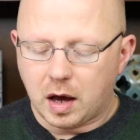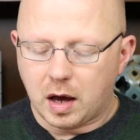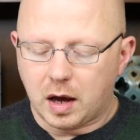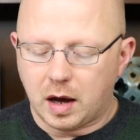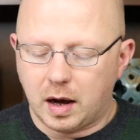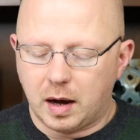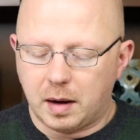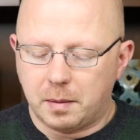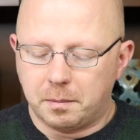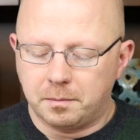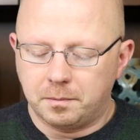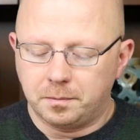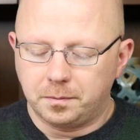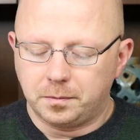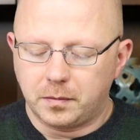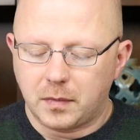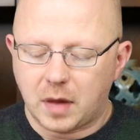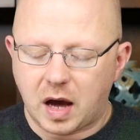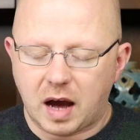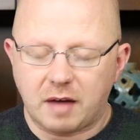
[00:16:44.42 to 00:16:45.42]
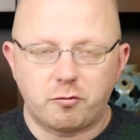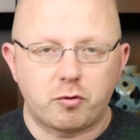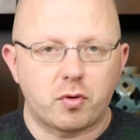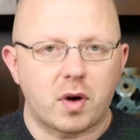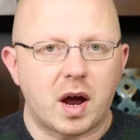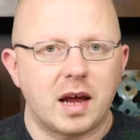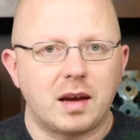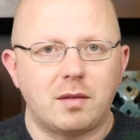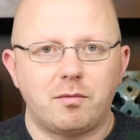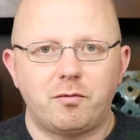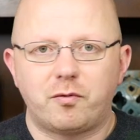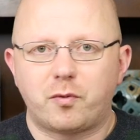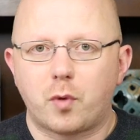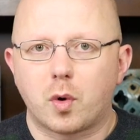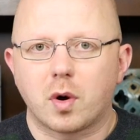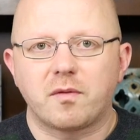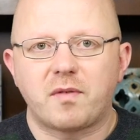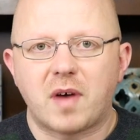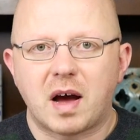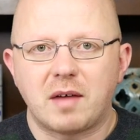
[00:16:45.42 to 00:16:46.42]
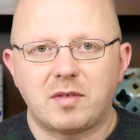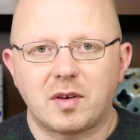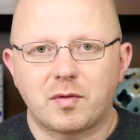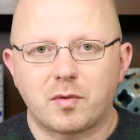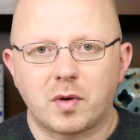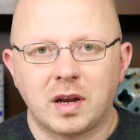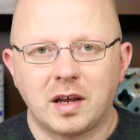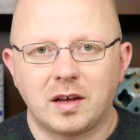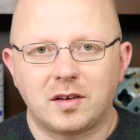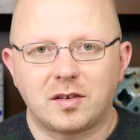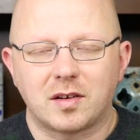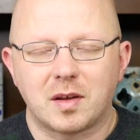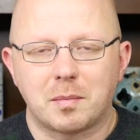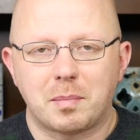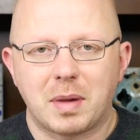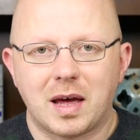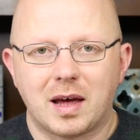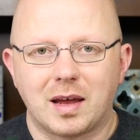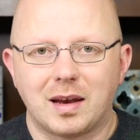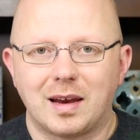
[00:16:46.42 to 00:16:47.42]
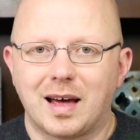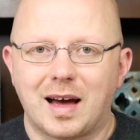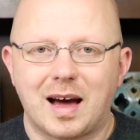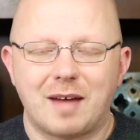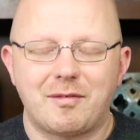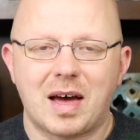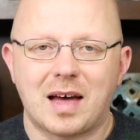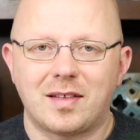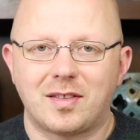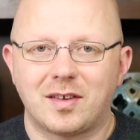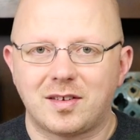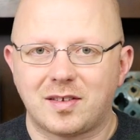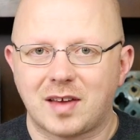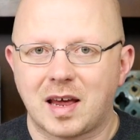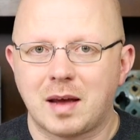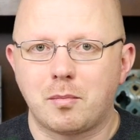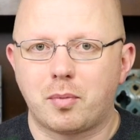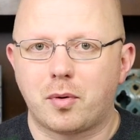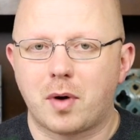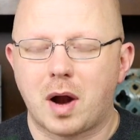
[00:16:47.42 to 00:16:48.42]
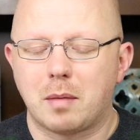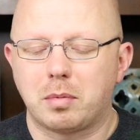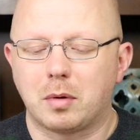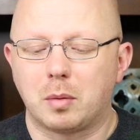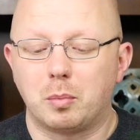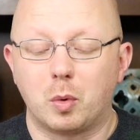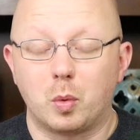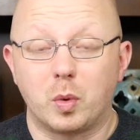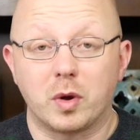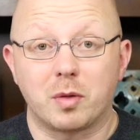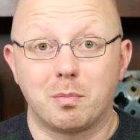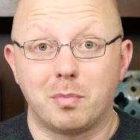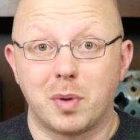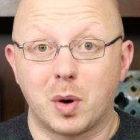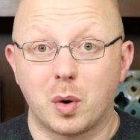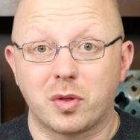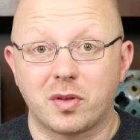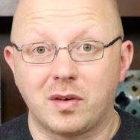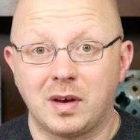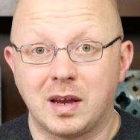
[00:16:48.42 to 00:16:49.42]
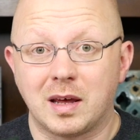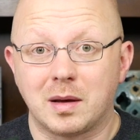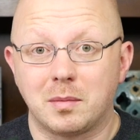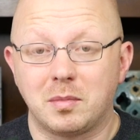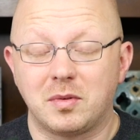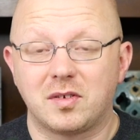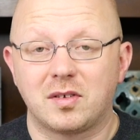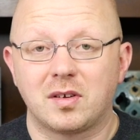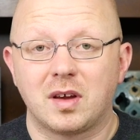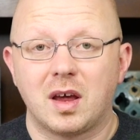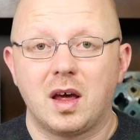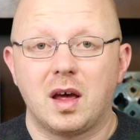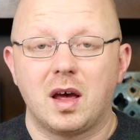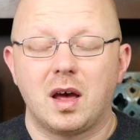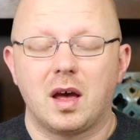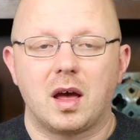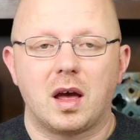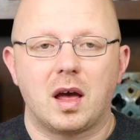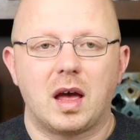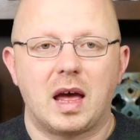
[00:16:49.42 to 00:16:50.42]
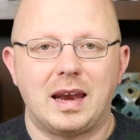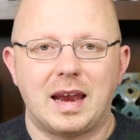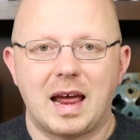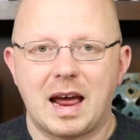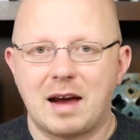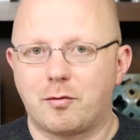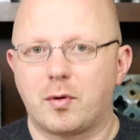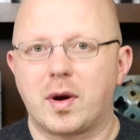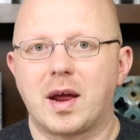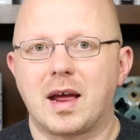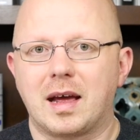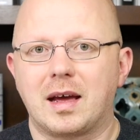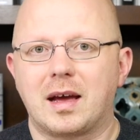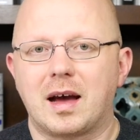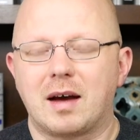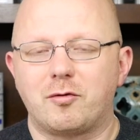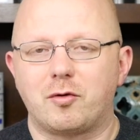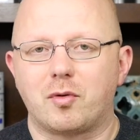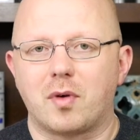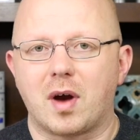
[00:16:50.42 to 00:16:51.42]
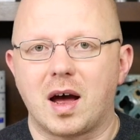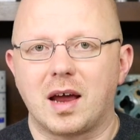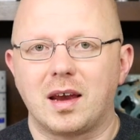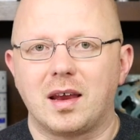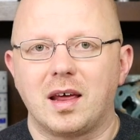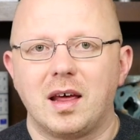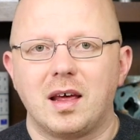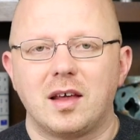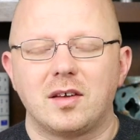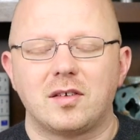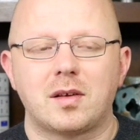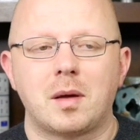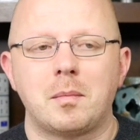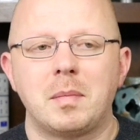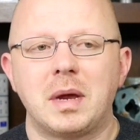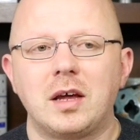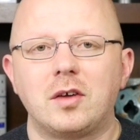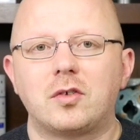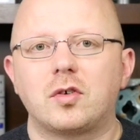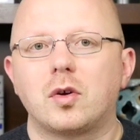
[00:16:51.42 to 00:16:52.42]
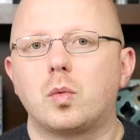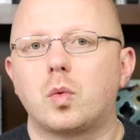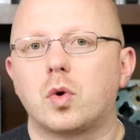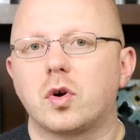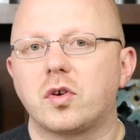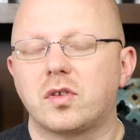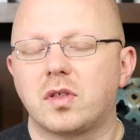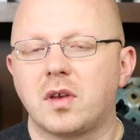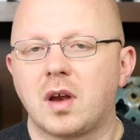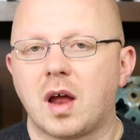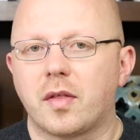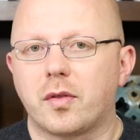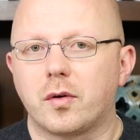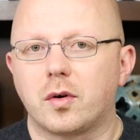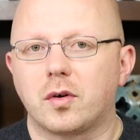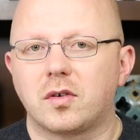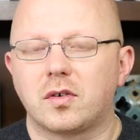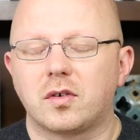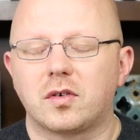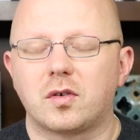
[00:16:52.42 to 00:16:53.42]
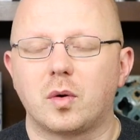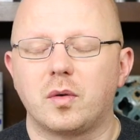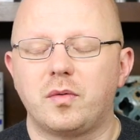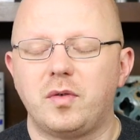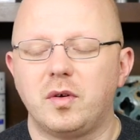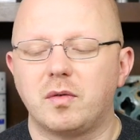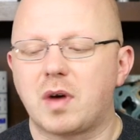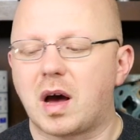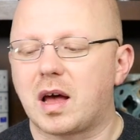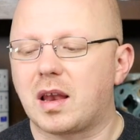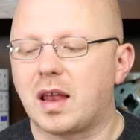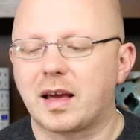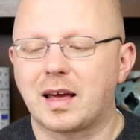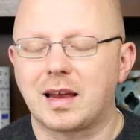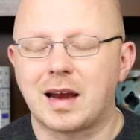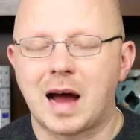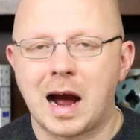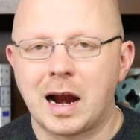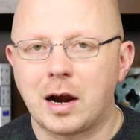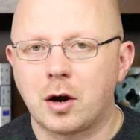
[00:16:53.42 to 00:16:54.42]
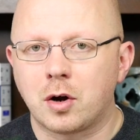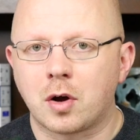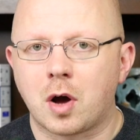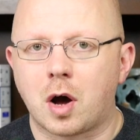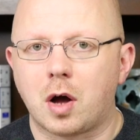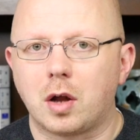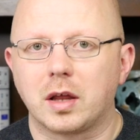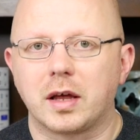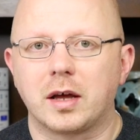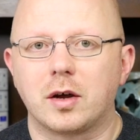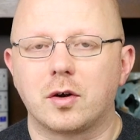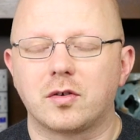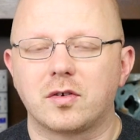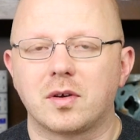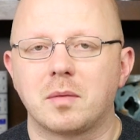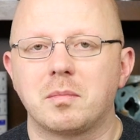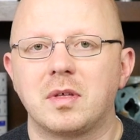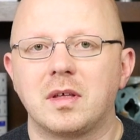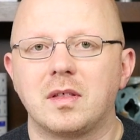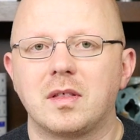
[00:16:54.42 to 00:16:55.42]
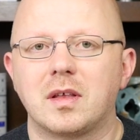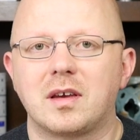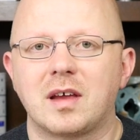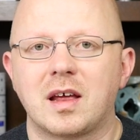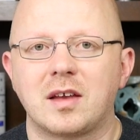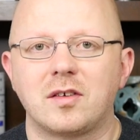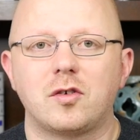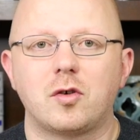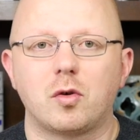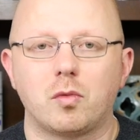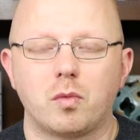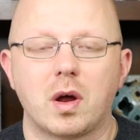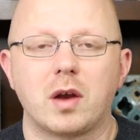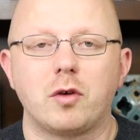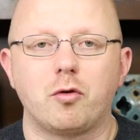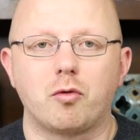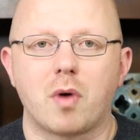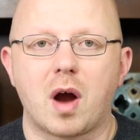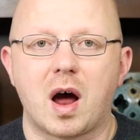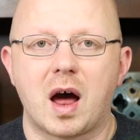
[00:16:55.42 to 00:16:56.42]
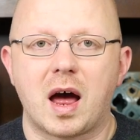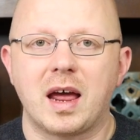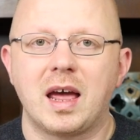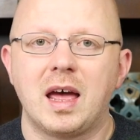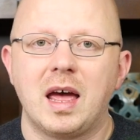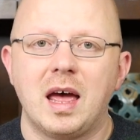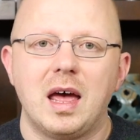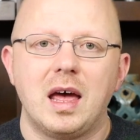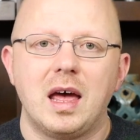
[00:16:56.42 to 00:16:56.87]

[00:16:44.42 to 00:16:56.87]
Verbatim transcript: Um, I've tried four or five different inks in the pen. I've had the same problem with both nibs and every ink I've tried. Some inks are worse than others, so if you've got like an iron gall ink or something that tends to run dry,